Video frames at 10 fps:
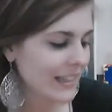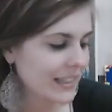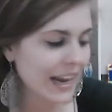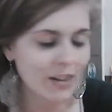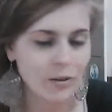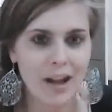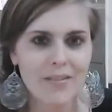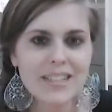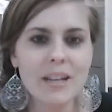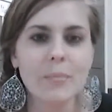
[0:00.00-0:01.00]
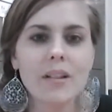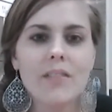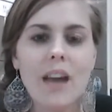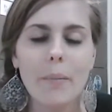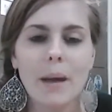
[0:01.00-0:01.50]
I don't have a sample of
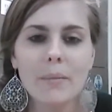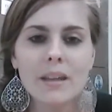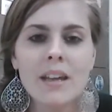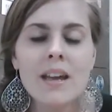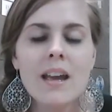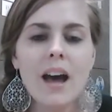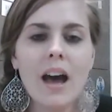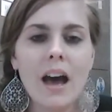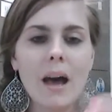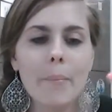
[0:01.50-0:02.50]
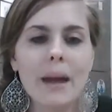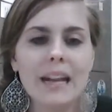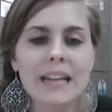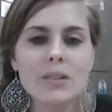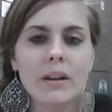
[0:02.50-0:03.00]
that by me, but
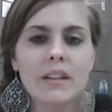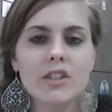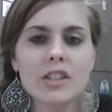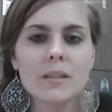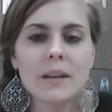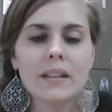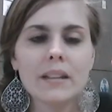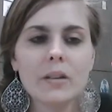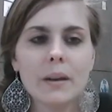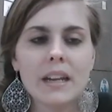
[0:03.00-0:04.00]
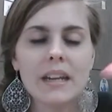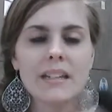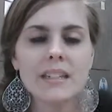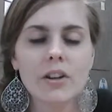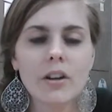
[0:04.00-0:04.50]
it's going to just be a little bitty
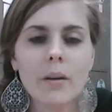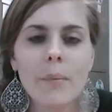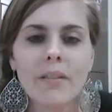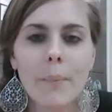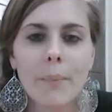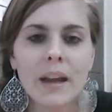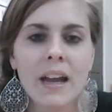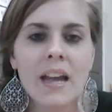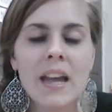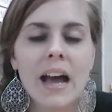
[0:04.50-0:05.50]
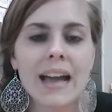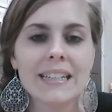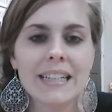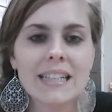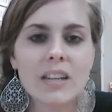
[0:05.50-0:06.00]
container about that big. I
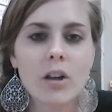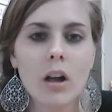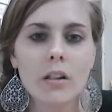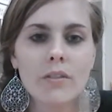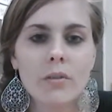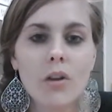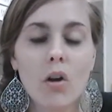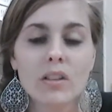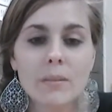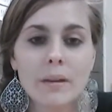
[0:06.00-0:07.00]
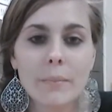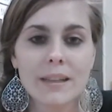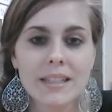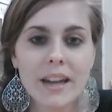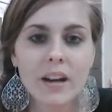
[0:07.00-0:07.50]
did send all of you the Ultimate
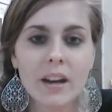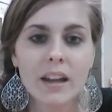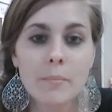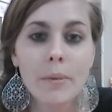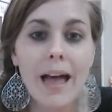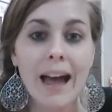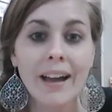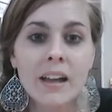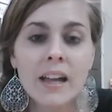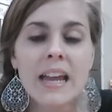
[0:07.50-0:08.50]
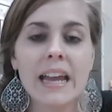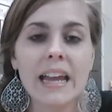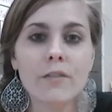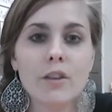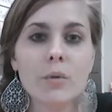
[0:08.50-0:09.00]
Mascara in black.
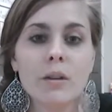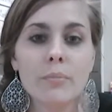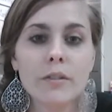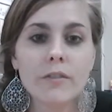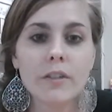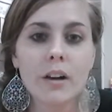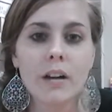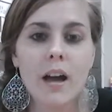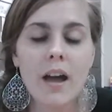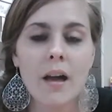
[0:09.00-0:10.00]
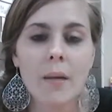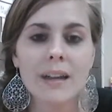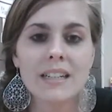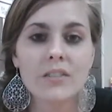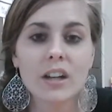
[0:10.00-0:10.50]
If you would prefer
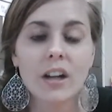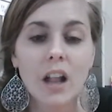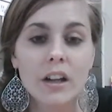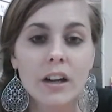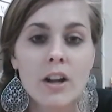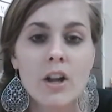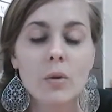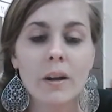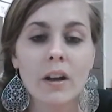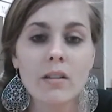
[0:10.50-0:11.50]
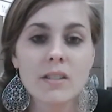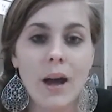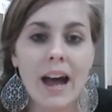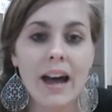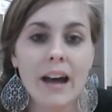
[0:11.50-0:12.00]
a different color, we also
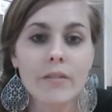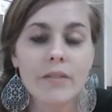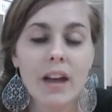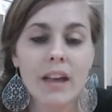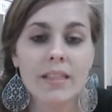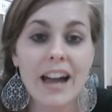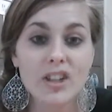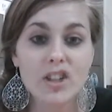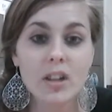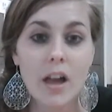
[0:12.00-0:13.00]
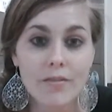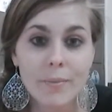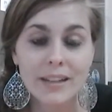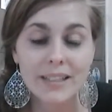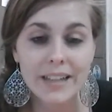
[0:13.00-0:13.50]
have Lash Love
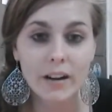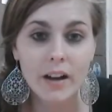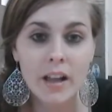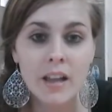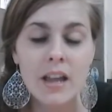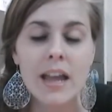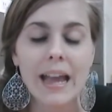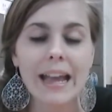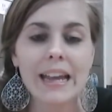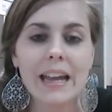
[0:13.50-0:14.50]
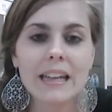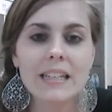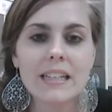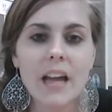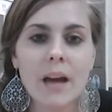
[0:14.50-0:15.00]
Mascara,
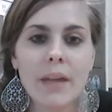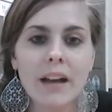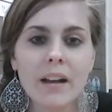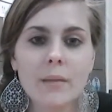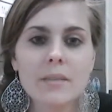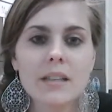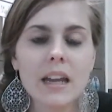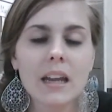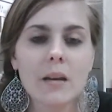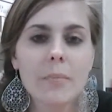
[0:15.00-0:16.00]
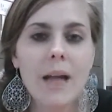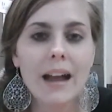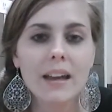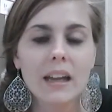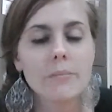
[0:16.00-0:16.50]
and that comes in black
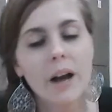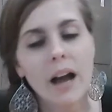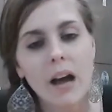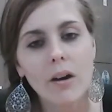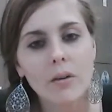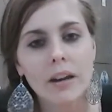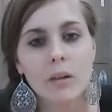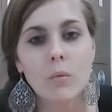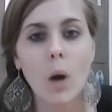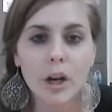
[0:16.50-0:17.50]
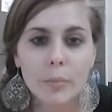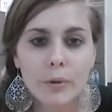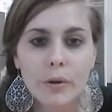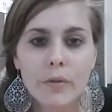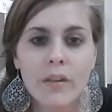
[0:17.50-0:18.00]
and brown and
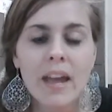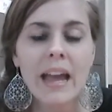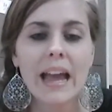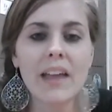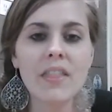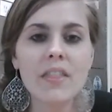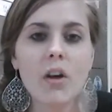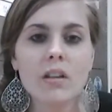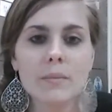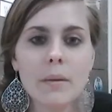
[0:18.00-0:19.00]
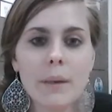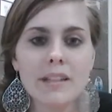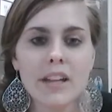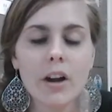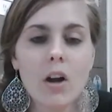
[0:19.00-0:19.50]
waterproof, and then the Ultimate
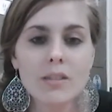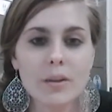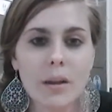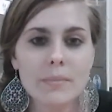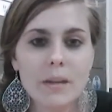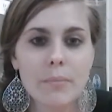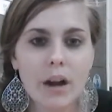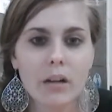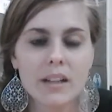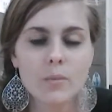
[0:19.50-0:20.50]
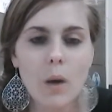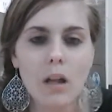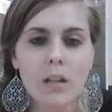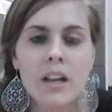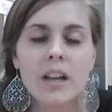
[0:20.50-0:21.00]
Mascara also comes in brown as
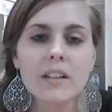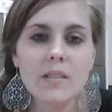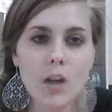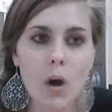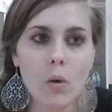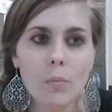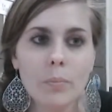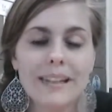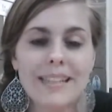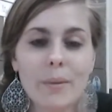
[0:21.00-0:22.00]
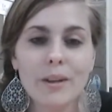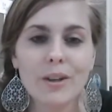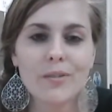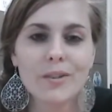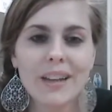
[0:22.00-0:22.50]
well. So please let me
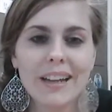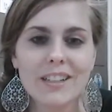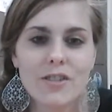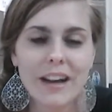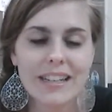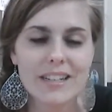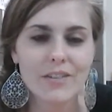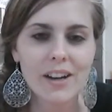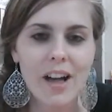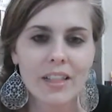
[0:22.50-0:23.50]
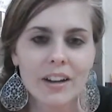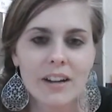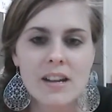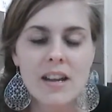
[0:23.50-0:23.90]
know if you'd like to try a different color.